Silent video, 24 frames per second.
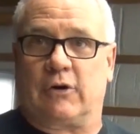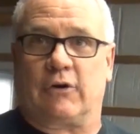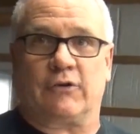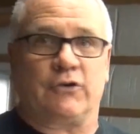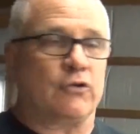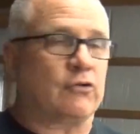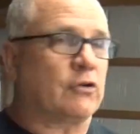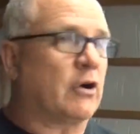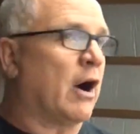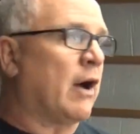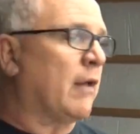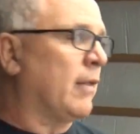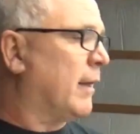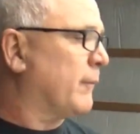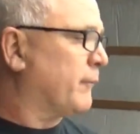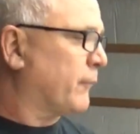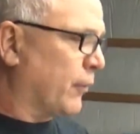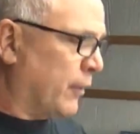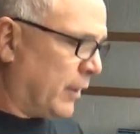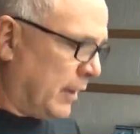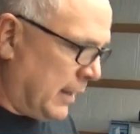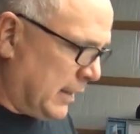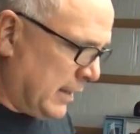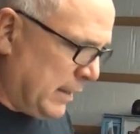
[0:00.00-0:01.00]
You call up
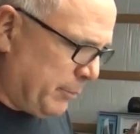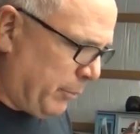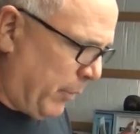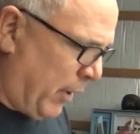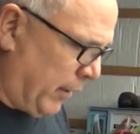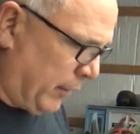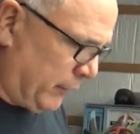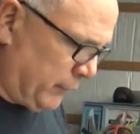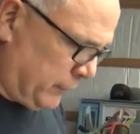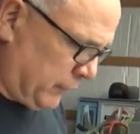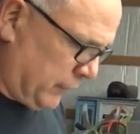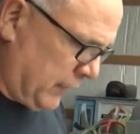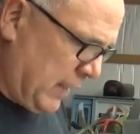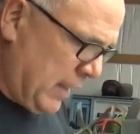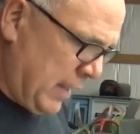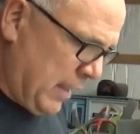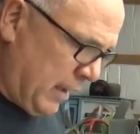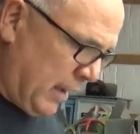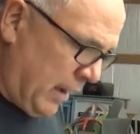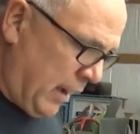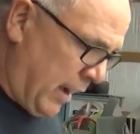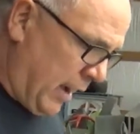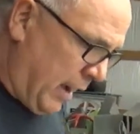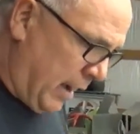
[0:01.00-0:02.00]
for any parts.
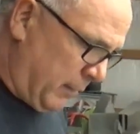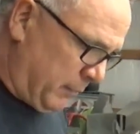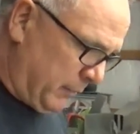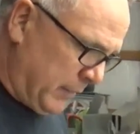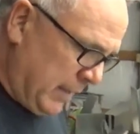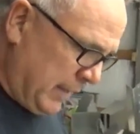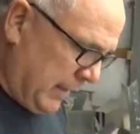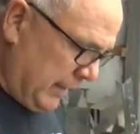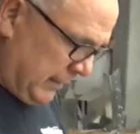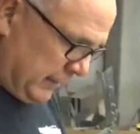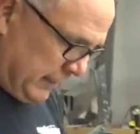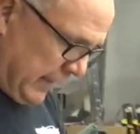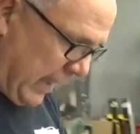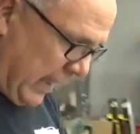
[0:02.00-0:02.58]
They